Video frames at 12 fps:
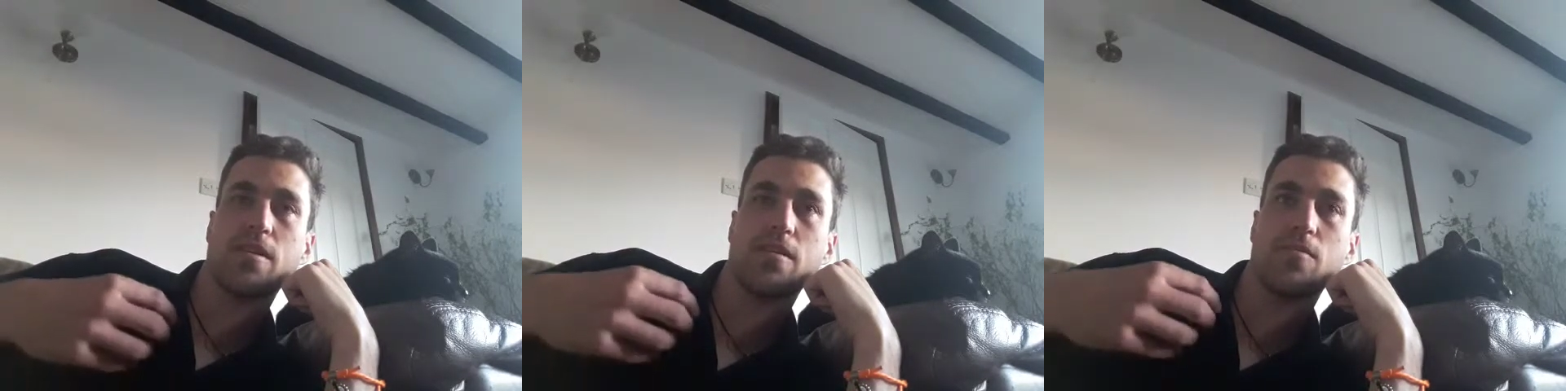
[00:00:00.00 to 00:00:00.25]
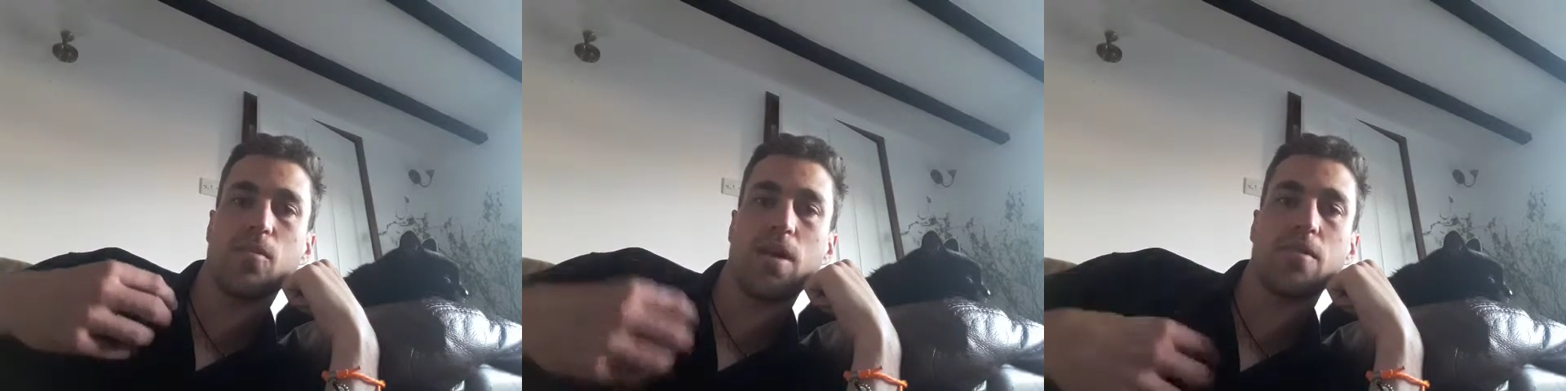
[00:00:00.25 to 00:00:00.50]
in
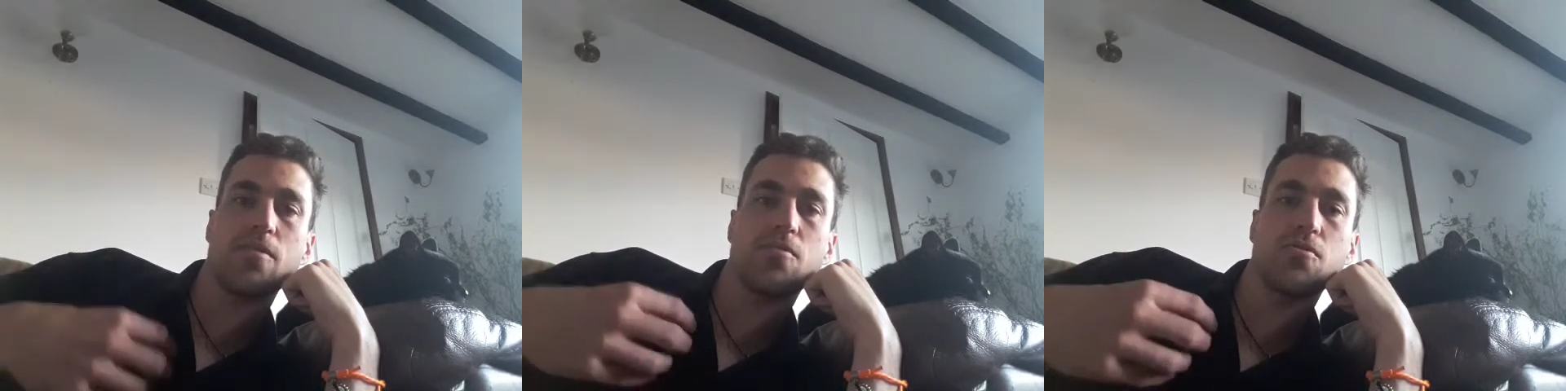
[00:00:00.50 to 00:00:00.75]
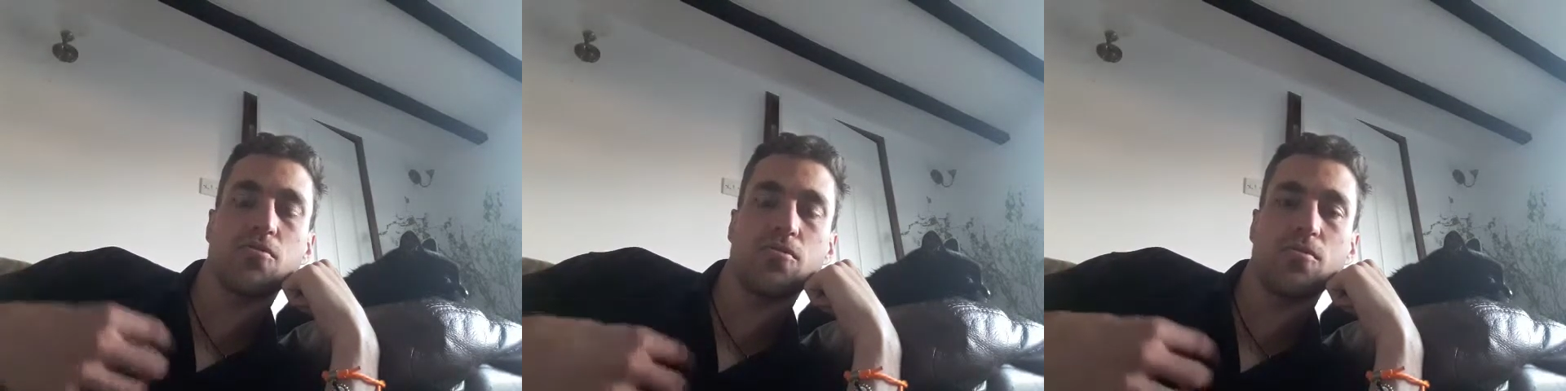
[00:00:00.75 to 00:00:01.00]
a way that's
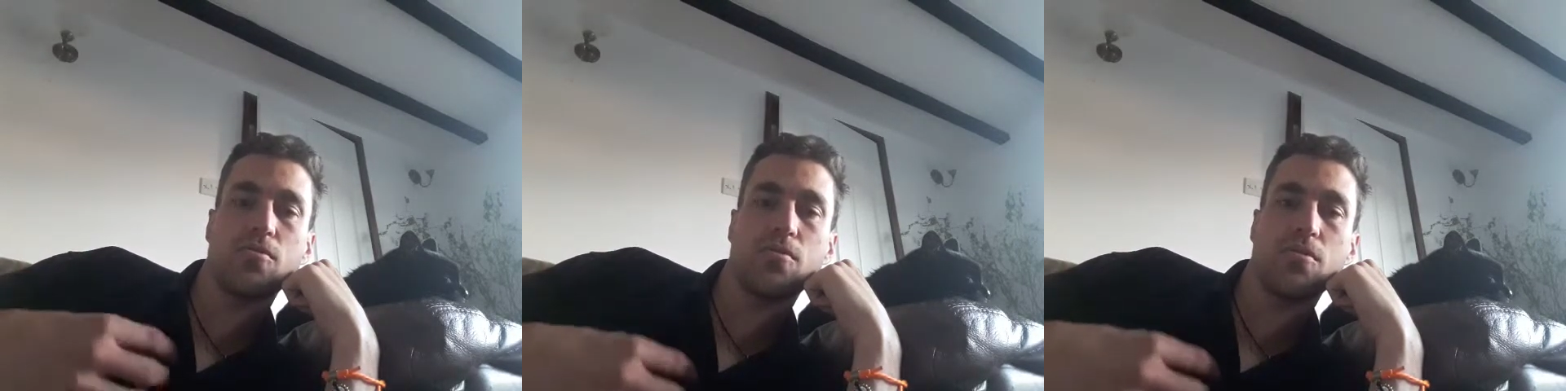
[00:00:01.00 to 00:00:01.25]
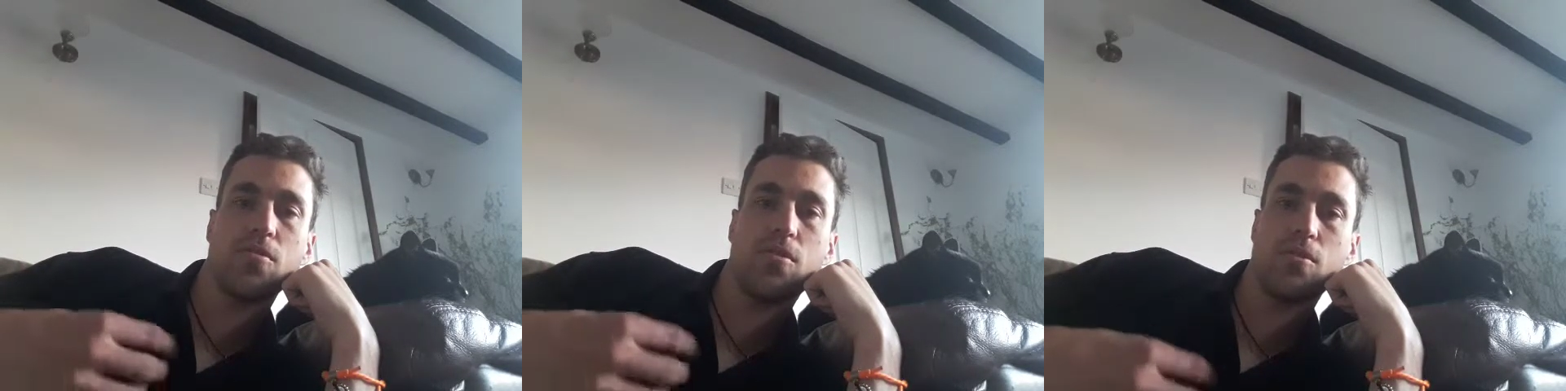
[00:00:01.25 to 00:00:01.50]
true
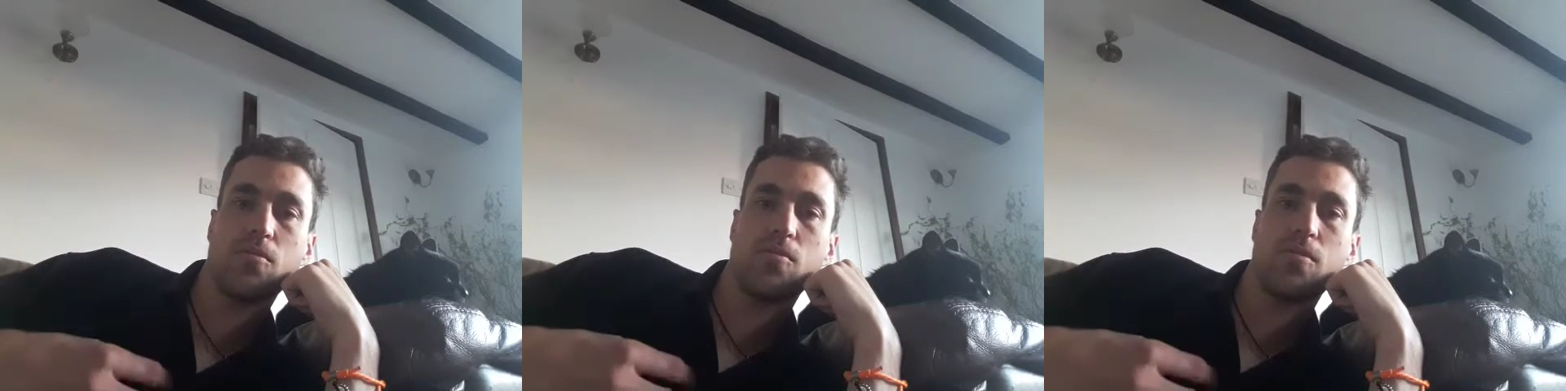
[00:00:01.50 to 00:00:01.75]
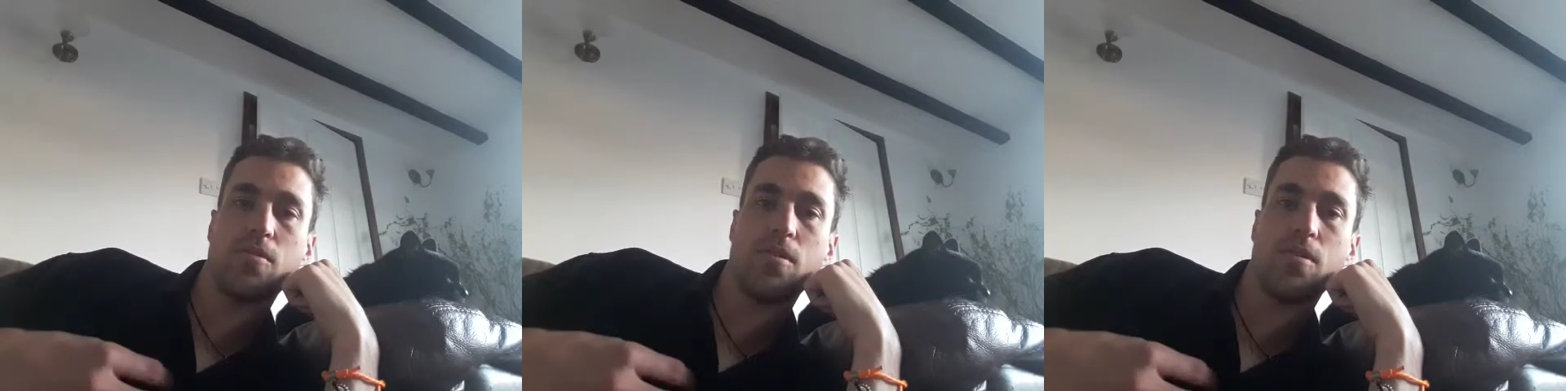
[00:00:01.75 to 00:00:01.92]
to you,